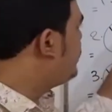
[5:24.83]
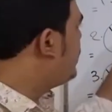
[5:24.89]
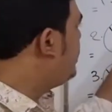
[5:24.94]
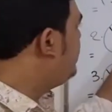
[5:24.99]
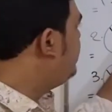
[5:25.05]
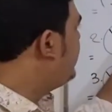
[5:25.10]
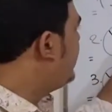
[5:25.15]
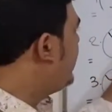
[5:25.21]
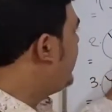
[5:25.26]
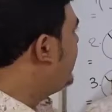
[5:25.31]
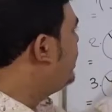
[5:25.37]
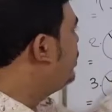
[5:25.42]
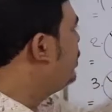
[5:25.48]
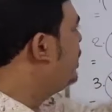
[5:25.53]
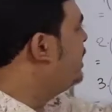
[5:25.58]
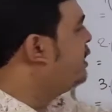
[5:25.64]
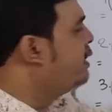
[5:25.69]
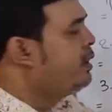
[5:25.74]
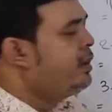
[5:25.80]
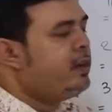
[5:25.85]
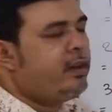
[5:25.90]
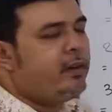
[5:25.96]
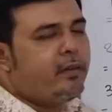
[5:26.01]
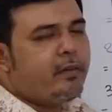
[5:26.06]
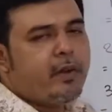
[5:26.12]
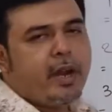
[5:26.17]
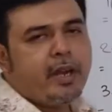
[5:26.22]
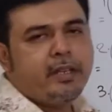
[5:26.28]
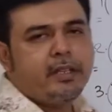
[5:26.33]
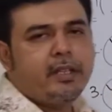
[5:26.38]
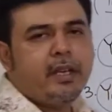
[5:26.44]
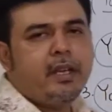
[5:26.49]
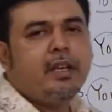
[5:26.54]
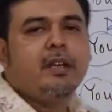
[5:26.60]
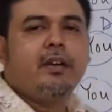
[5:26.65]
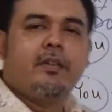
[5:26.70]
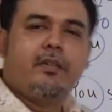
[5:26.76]
from and we'll write
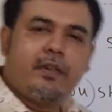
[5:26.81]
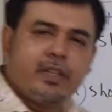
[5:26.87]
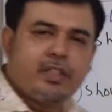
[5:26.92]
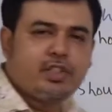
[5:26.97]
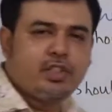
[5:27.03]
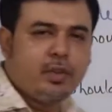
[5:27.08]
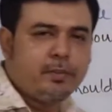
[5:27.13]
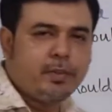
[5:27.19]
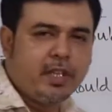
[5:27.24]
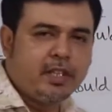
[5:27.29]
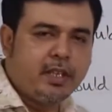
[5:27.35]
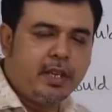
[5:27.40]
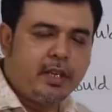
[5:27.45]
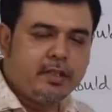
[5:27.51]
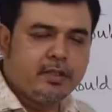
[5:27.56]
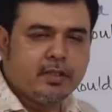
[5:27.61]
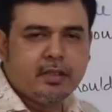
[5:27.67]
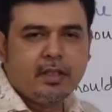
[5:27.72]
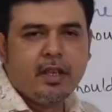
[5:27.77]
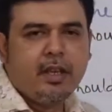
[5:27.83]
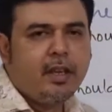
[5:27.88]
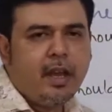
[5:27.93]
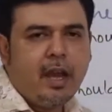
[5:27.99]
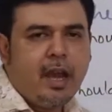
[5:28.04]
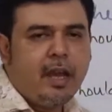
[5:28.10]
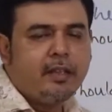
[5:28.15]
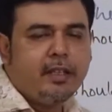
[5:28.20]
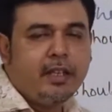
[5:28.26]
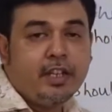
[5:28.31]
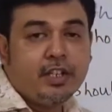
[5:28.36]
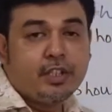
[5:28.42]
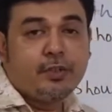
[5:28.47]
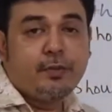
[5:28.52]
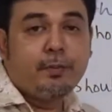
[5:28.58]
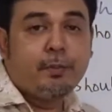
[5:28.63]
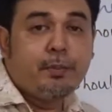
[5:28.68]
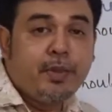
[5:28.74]
the rest of the things. I think
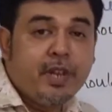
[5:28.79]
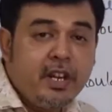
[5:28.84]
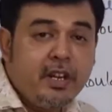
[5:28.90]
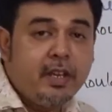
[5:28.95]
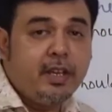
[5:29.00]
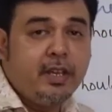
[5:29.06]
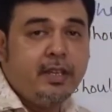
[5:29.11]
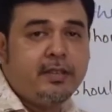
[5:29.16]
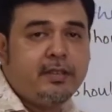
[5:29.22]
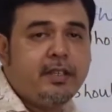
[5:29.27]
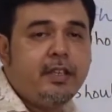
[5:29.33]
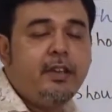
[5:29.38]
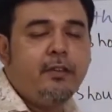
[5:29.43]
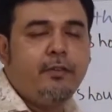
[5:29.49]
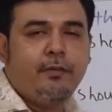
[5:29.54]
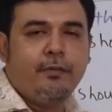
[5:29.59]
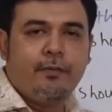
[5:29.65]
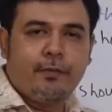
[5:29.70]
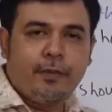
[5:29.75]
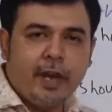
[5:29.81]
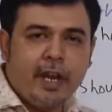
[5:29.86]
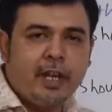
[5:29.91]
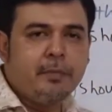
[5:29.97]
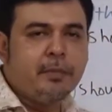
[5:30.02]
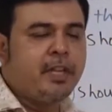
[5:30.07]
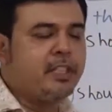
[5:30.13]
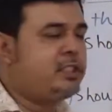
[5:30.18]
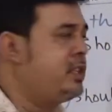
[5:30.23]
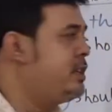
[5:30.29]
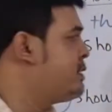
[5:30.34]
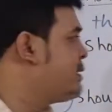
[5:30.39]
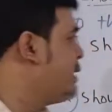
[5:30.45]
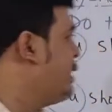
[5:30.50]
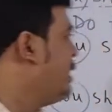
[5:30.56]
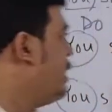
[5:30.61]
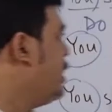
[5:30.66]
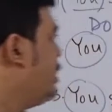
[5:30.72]
it's pretty easy, very much easy.